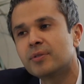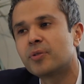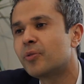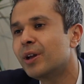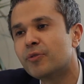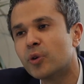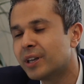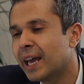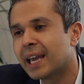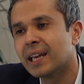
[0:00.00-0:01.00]
3 or 4
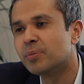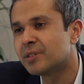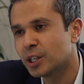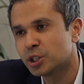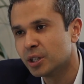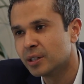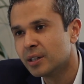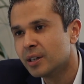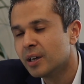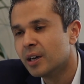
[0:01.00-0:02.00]
decade obsession,
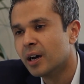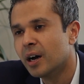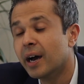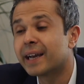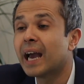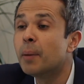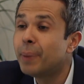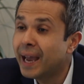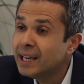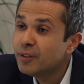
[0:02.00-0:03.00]
a
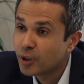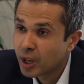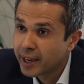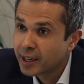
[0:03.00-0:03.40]
campaign, if you like,